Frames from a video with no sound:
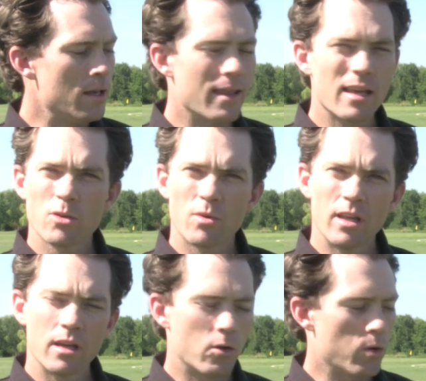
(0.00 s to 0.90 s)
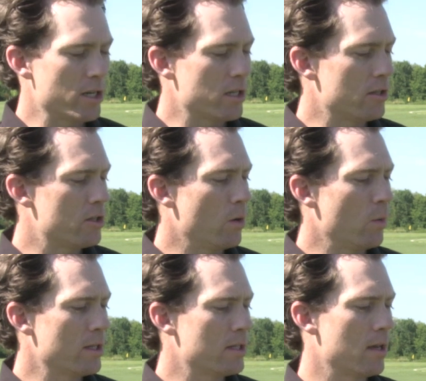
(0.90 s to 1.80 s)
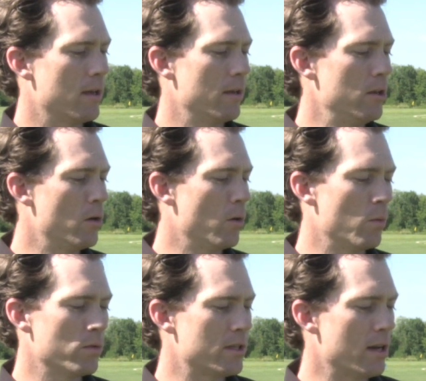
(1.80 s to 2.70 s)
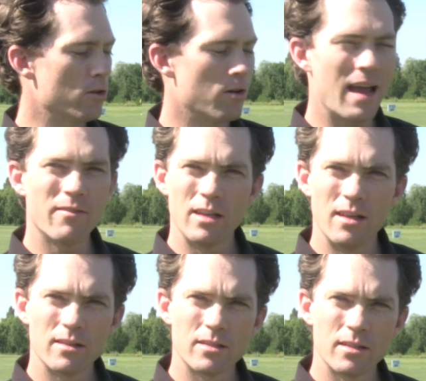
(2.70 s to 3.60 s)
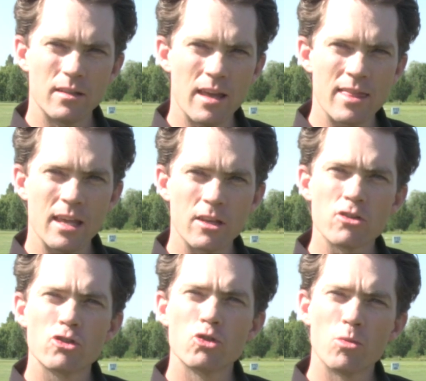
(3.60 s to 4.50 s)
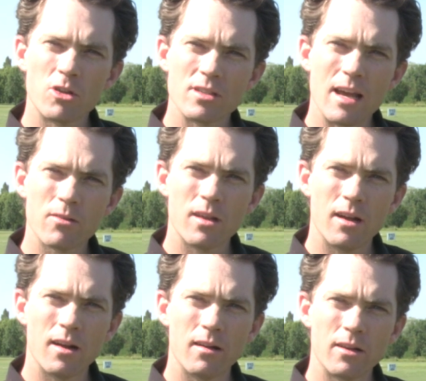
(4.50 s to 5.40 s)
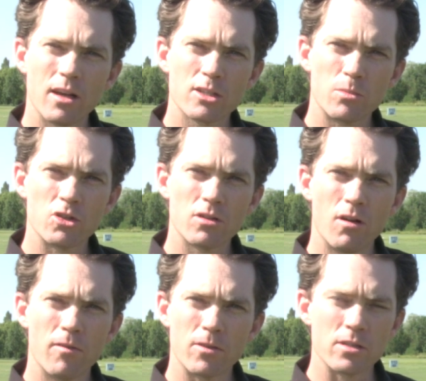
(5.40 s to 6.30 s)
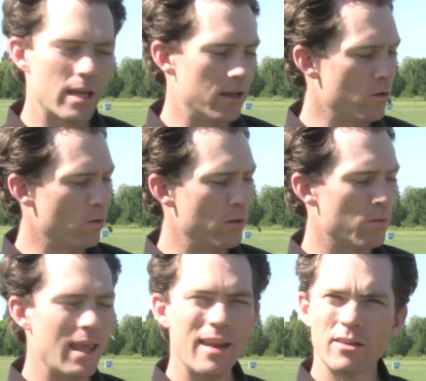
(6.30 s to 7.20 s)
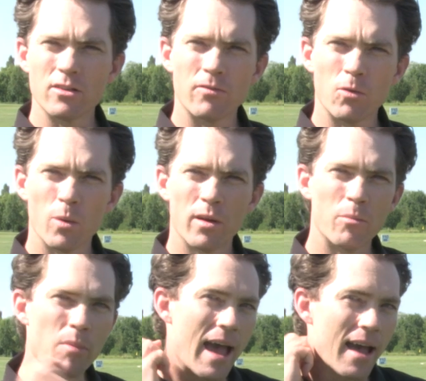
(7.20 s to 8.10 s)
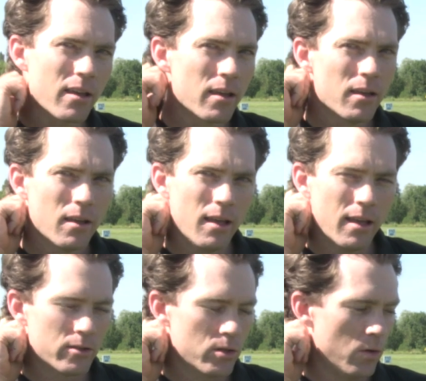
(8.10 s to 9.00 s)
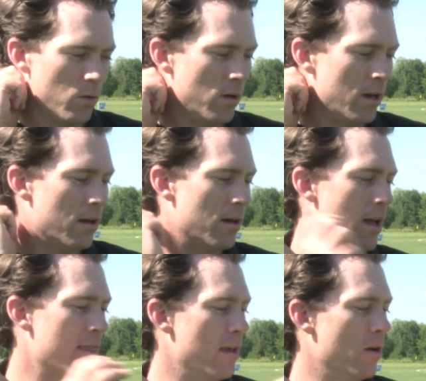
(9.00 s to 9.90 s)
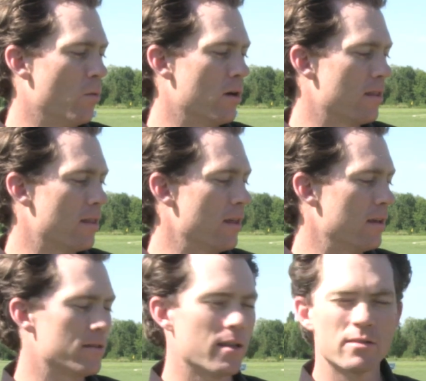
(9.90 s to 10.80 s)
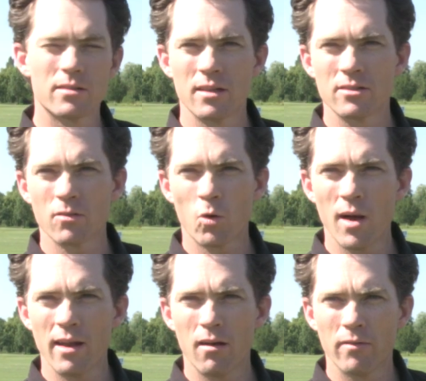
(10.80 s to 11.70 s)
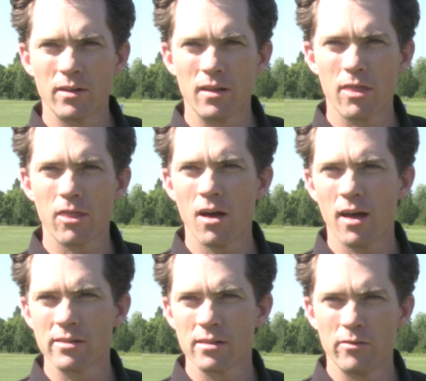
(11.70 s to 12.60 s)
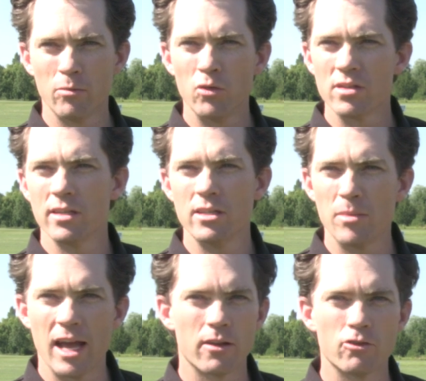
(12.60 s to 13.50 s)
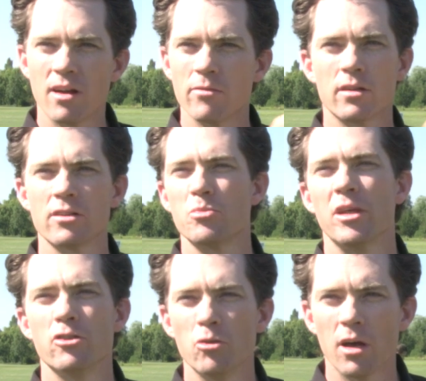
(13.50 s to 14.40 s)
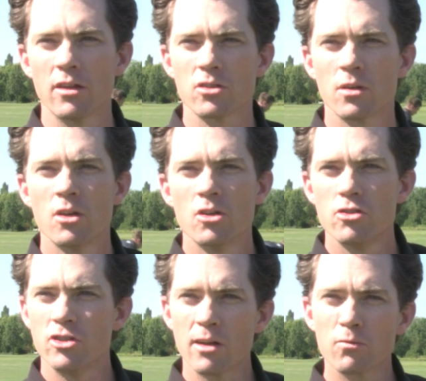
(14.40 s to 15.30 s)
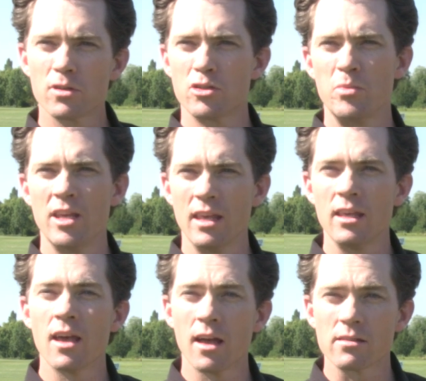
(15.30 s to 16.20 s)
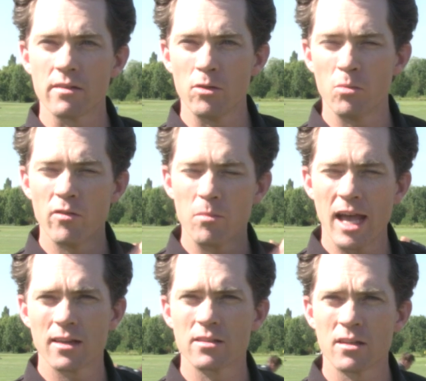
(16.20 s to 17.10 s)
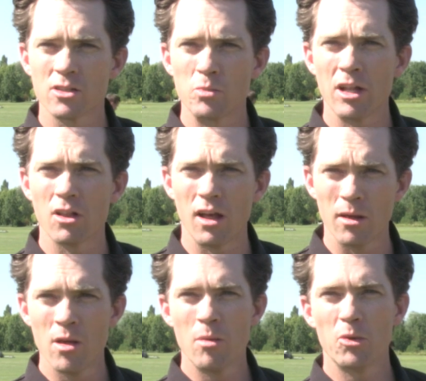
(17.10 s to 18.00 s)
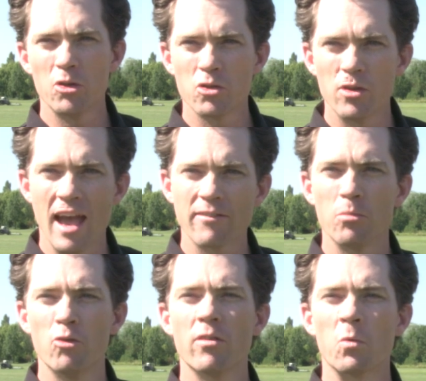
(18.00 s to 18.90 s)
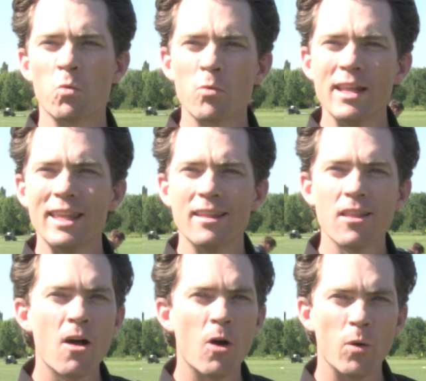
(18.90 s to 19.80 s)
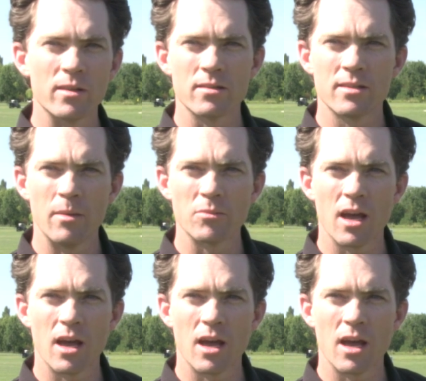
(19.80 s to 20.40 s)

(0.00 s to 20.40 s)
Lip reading: Yeah, that's a really good question. So what's, center of gravity, I think consumers out there and customers, golfers, they can only relate it to forward and back. And so I think one of the things that's quite often thought is that if you move the CG back, your driver's going to spin too much. Generally speaking, yes. If you move it back, it's going to spin a lot. But so you have to move it really low at the same